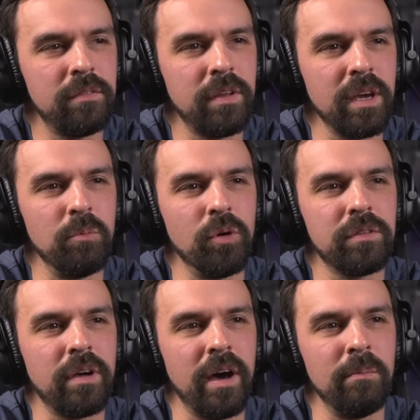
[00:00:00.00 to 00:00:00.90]
take more
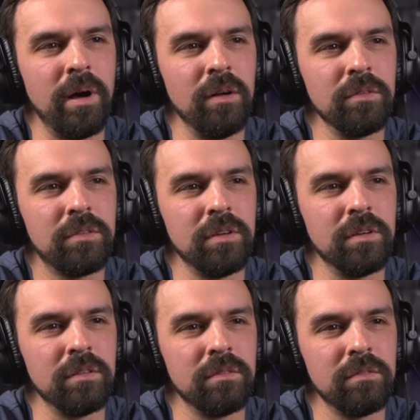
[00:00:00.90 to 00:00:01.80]
time out
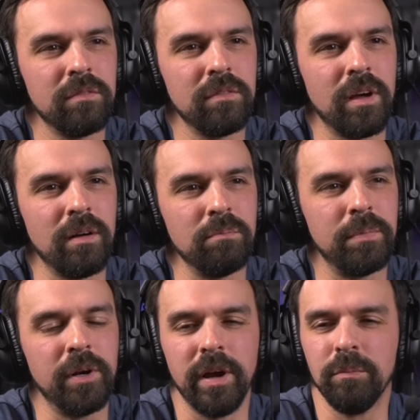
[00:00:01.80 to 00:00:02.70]
to
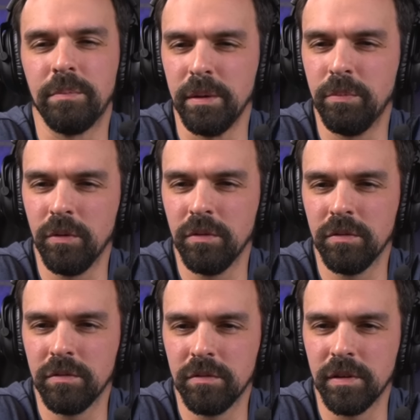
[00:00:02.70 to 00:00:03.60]
be around people
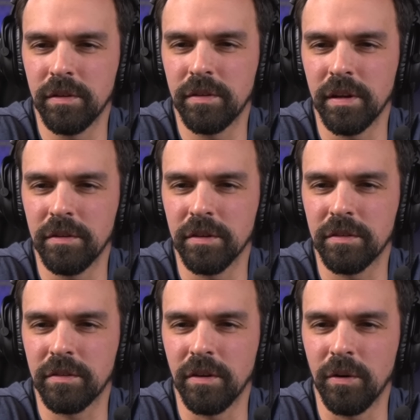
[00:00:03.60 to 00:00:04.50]
instead of
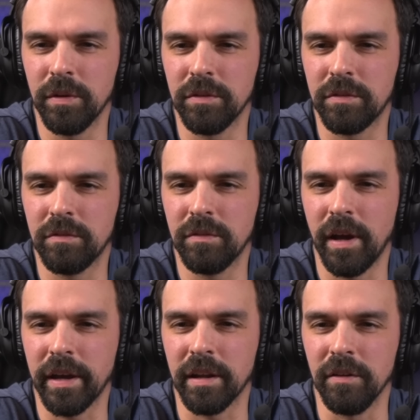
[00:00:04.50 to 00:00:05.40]
just always
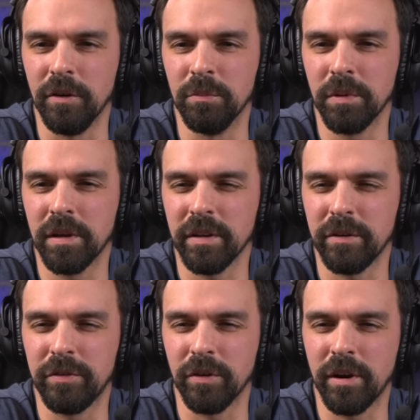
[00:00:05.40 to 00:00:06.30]
hiking alone, because I
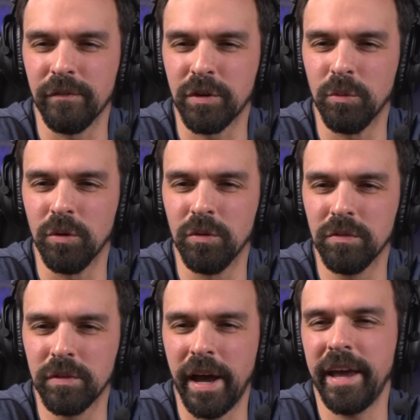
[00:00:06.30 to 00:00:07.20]
didn't feel comfortable.
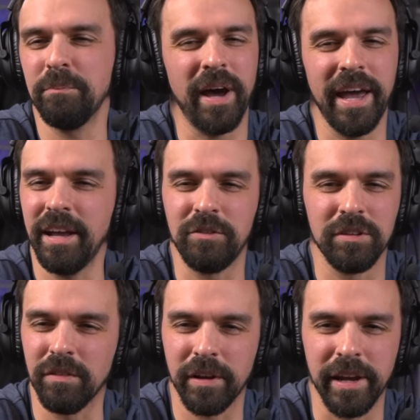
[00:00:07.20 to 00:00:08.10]
And I hate
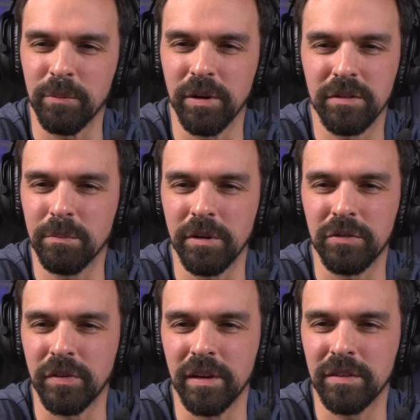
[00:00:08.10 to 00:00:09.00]
shoving a camera in somebody's
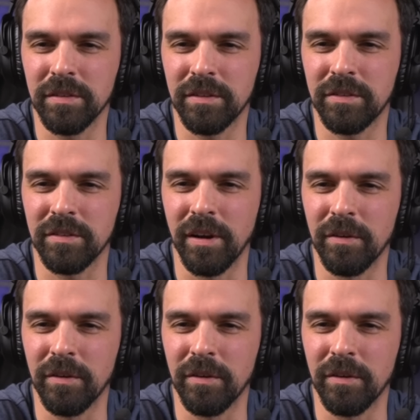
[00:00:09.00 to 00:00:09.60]
face. It's just